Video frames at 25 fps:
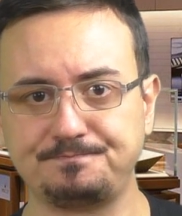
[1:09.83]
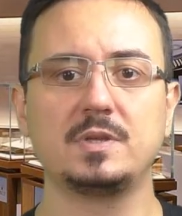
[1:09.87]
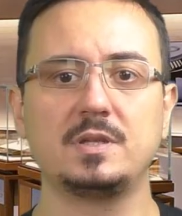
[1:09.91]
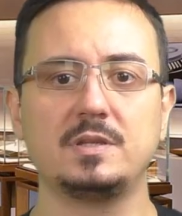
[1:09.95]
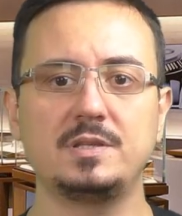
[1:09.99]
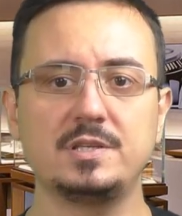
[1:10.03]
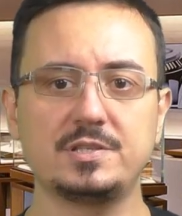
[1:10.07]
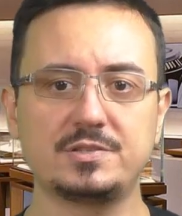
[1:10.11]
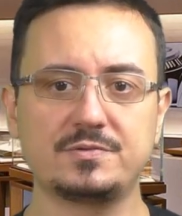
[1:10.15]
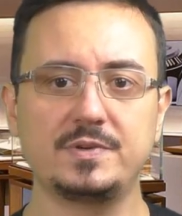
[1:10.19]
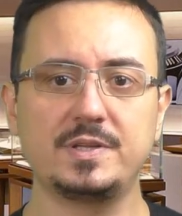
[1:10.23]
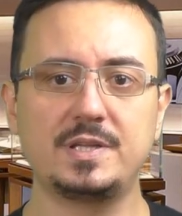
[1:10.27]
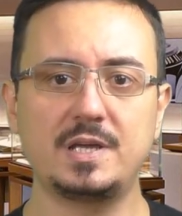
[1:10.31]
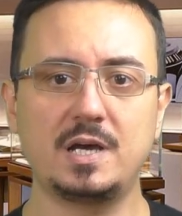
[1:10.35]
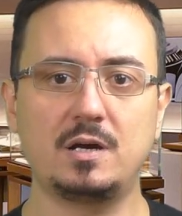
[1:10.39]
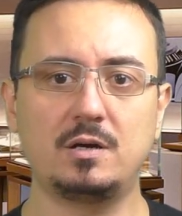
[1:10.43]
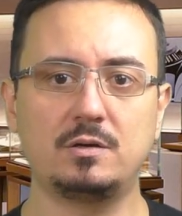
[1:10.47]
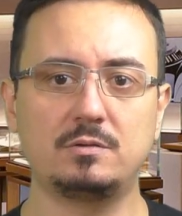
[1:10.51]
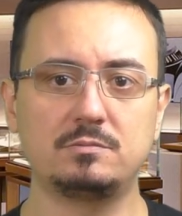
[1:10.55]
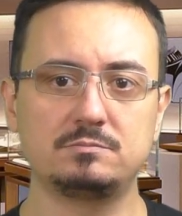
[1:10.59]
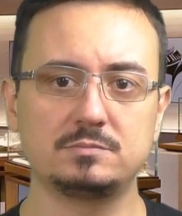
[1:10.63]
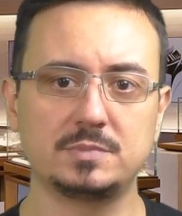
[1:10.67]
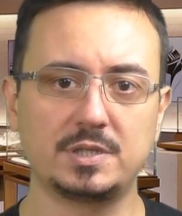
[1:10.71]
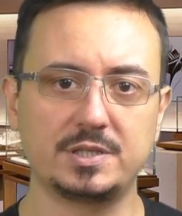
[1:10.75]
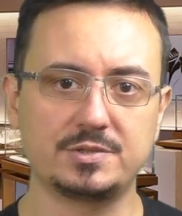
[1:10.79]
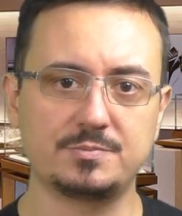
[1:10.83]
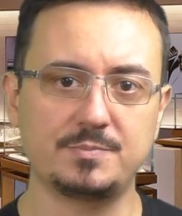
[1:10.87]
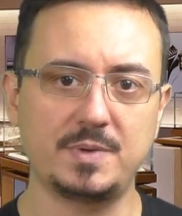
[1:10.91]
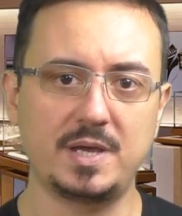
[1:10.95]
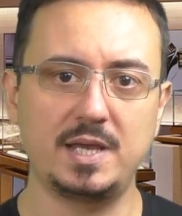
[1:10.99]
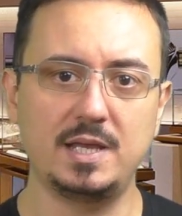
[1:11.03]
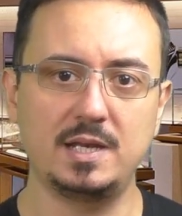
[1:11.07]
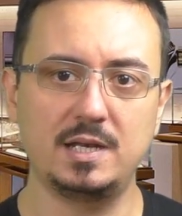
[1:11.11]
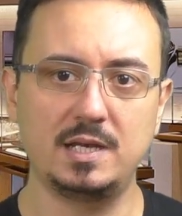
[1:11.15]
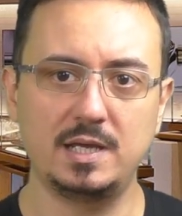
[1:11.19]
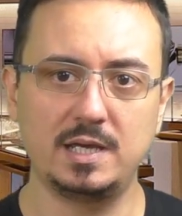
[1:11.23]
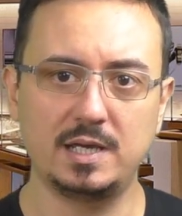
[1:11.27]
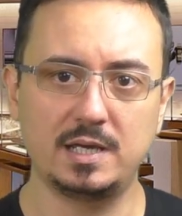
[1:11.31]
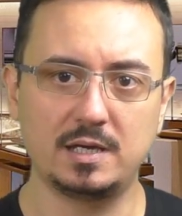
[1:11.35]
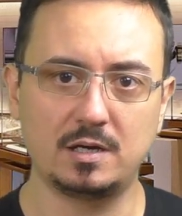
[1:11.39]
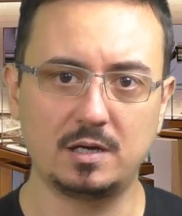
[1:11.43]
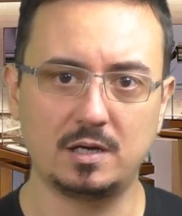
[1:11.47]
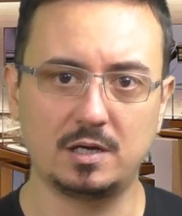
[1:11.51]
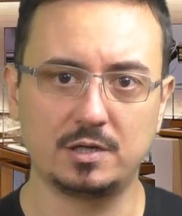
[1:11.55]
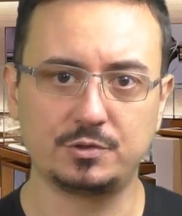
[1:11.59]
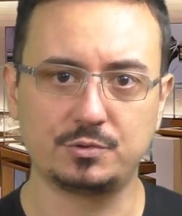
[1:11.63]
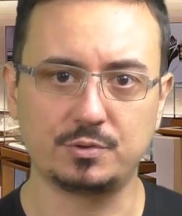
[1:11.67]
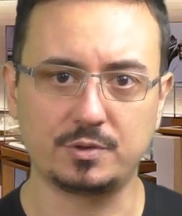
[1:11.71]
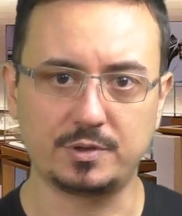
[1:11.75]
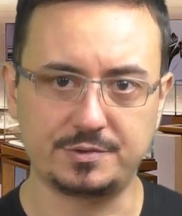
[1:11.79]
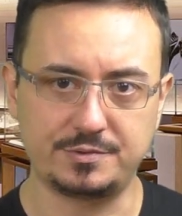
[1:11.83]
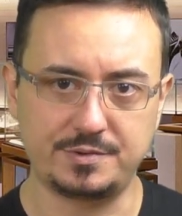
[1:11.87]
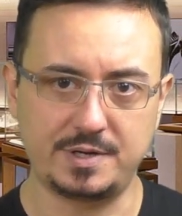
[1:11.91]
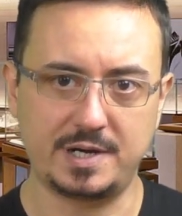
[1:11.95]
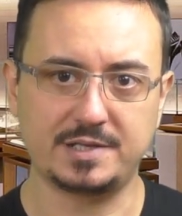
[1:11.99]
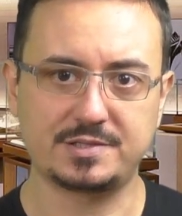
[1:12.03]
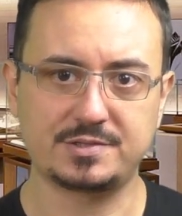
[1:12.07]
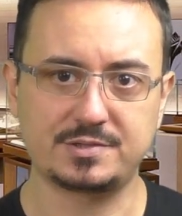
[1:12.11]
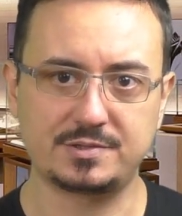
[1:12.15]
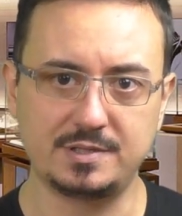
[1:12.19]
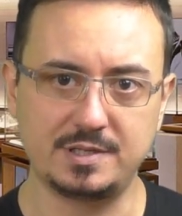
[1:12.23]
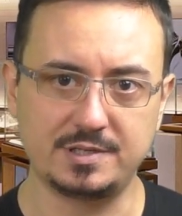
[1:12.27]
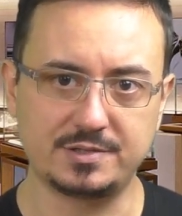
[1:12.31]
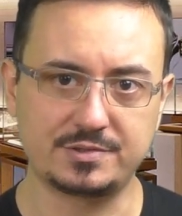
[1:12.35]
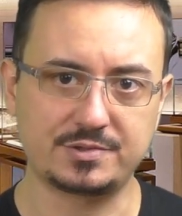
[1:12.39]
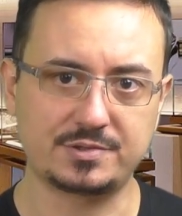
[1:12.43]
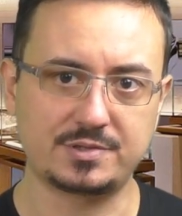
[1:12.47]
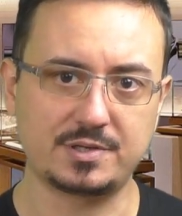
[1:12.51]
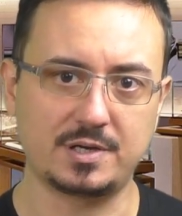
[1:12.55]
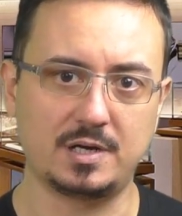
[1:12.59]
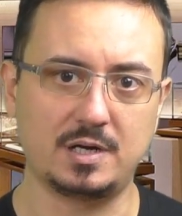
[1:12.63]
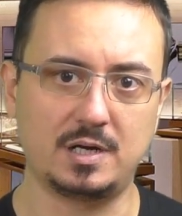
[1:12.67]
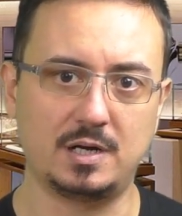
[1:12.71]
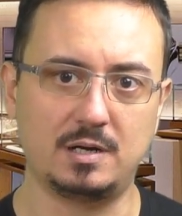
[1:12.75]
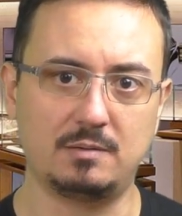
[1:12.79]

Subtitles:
This video is mainly to address this